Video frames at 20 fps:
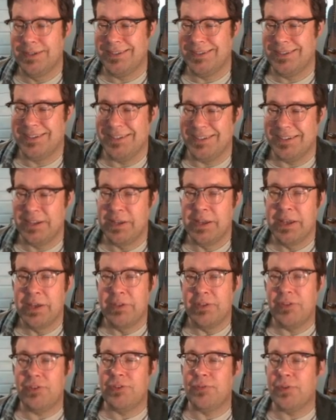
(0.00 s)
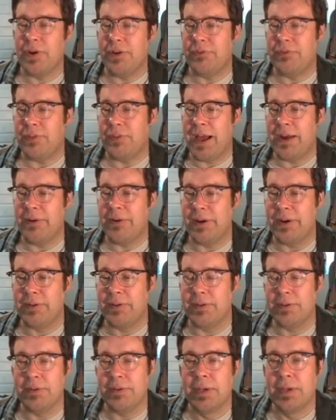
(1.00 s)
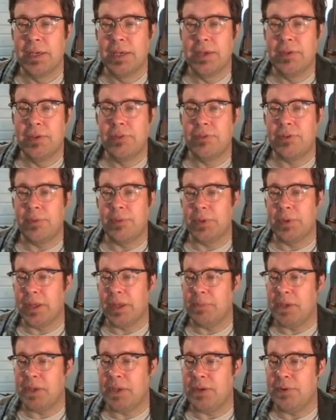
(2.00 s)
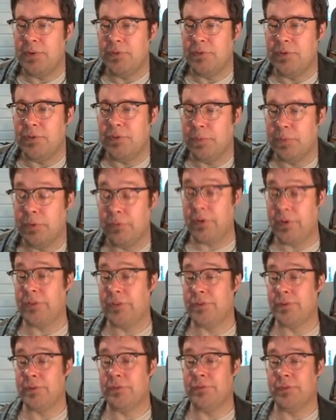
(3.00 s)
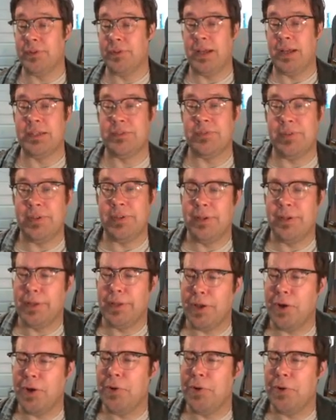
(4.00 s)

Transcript: this is very flattering to someone like me who's a professor of philosophy. Like, oh